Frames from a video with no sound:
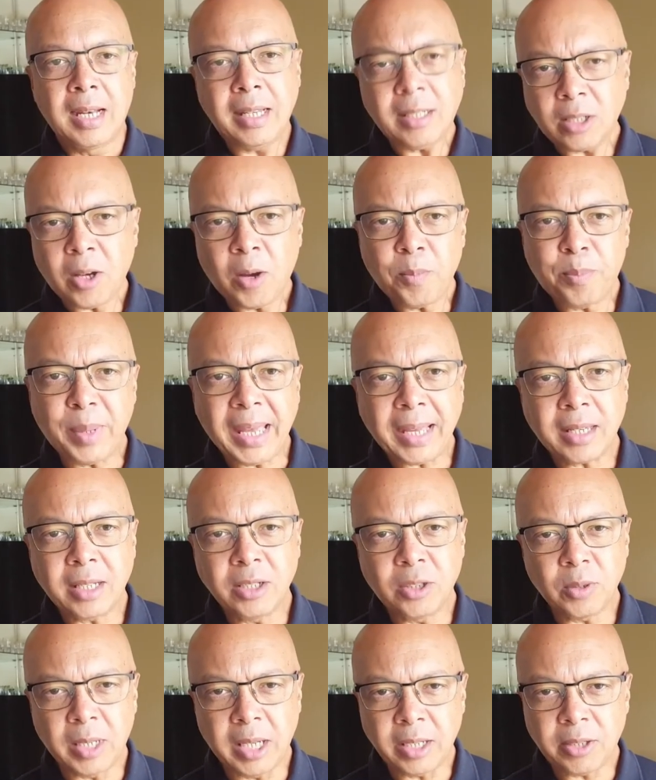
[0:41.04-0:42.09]
Let's go back
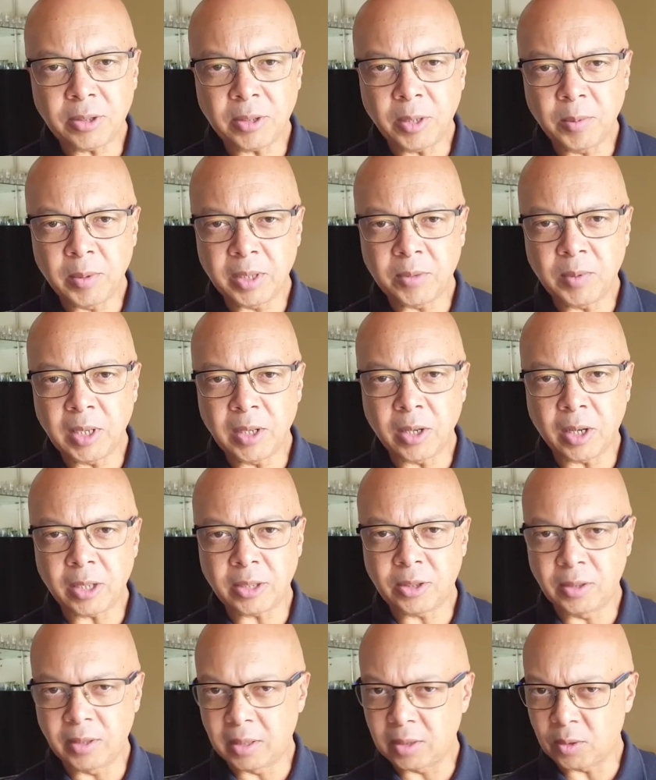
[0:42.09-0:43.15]
into history with
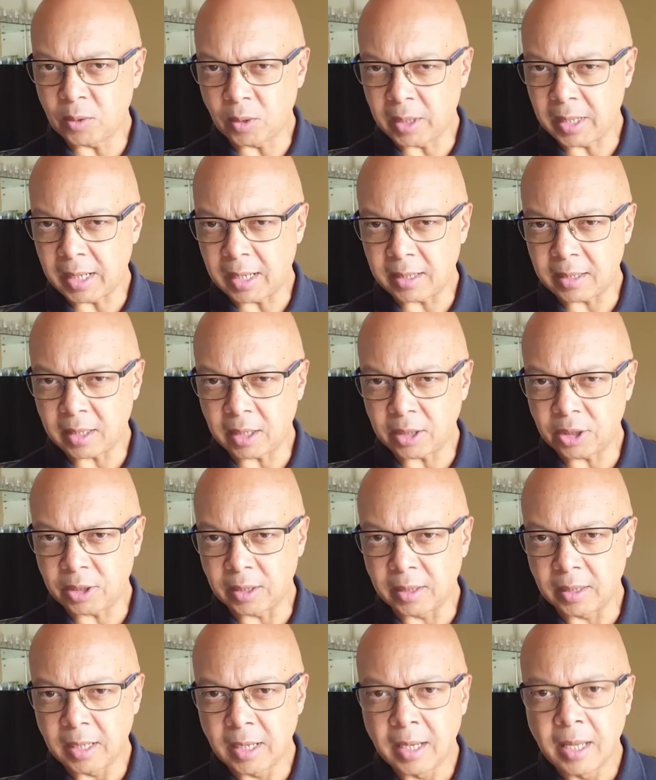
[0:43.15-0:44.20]
regards to this
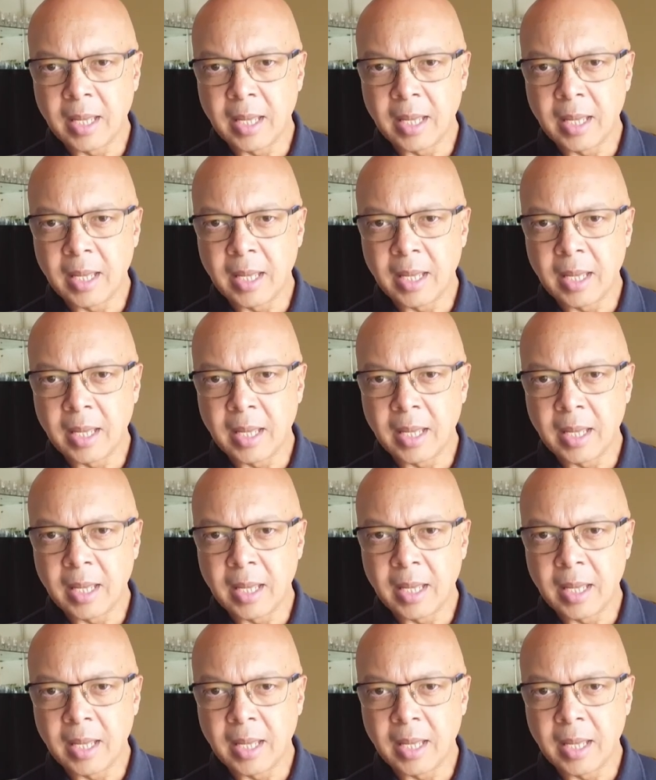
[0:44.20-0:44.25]
organization.